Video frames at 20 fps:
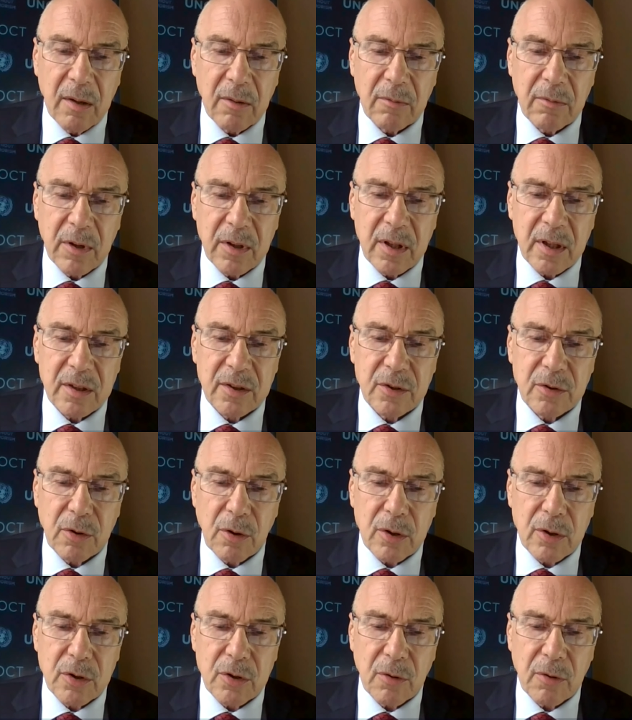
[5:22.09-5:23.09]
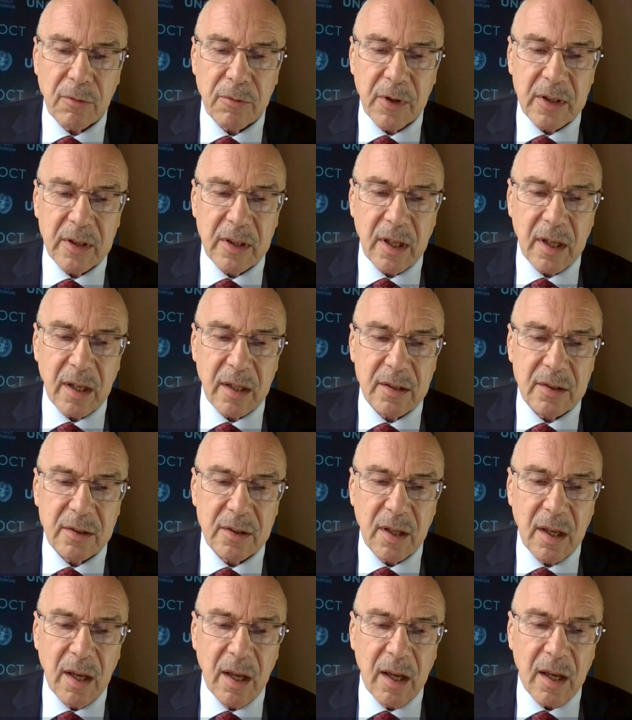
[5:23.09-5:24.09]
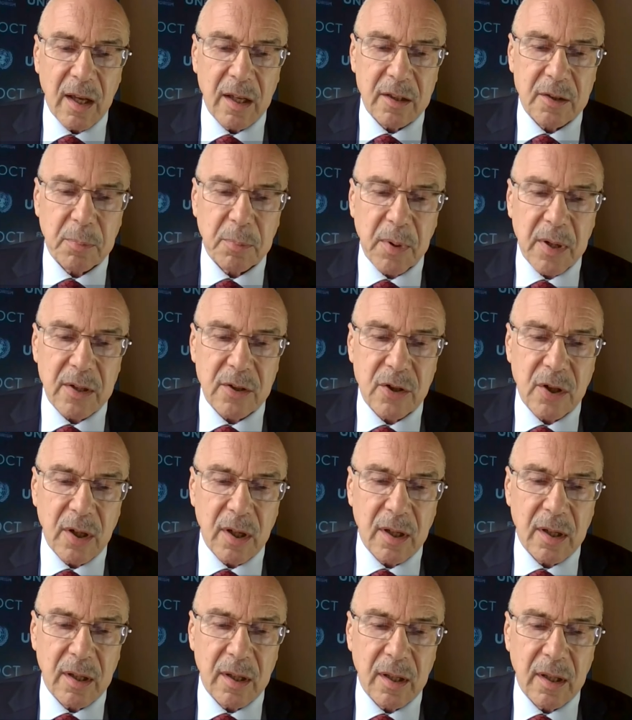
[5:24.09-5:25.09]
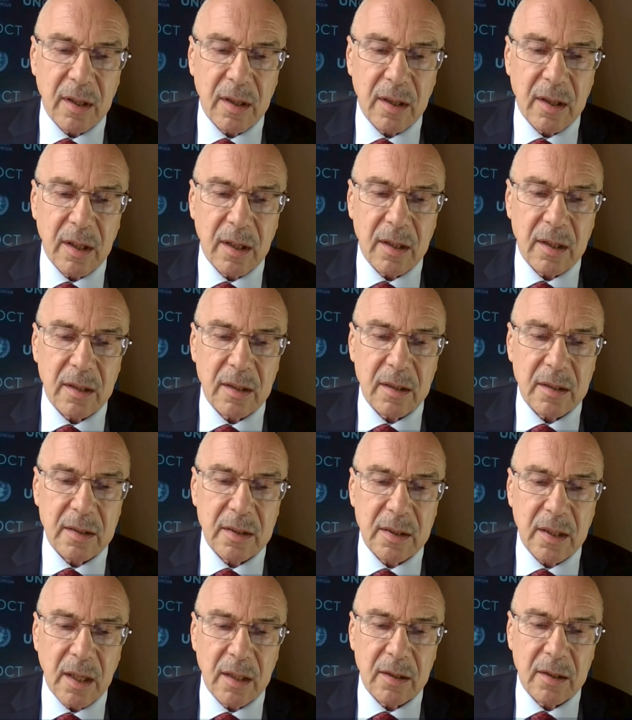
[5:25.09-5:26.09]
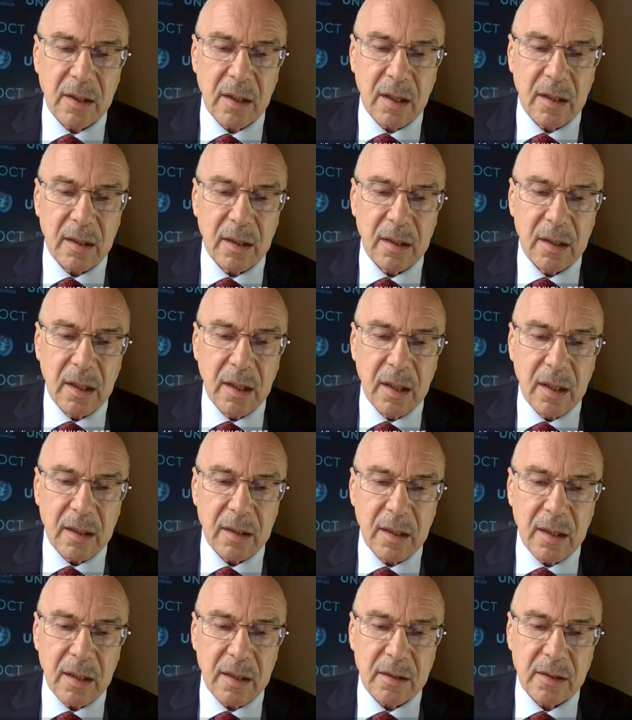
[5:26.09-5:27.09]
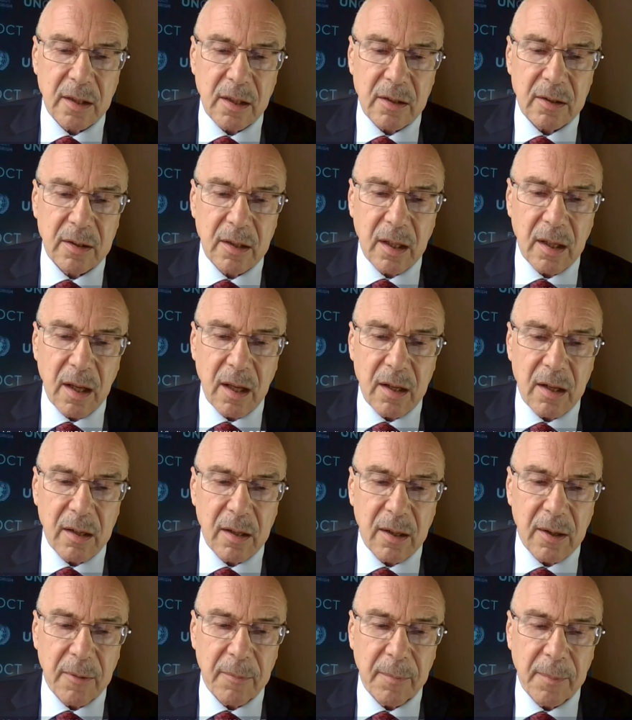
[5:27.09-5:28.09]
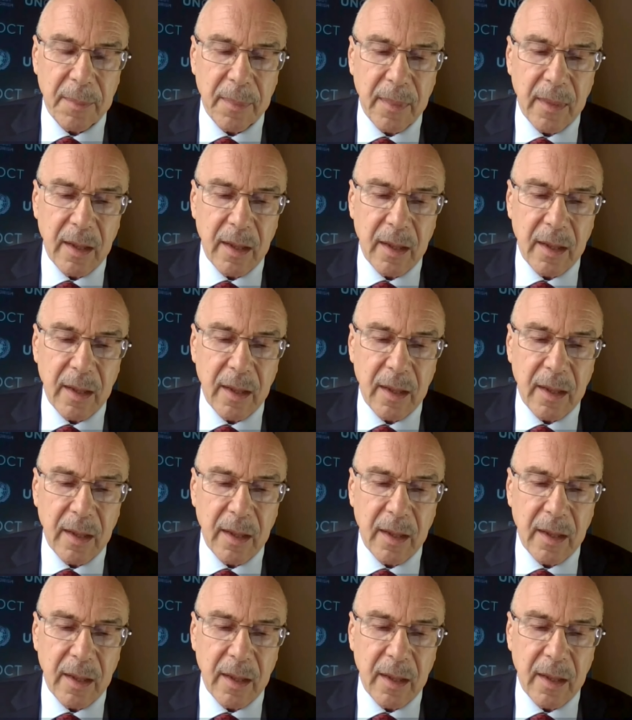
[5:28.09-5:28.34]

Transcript: with a surge of attacks, especially in the central desert area.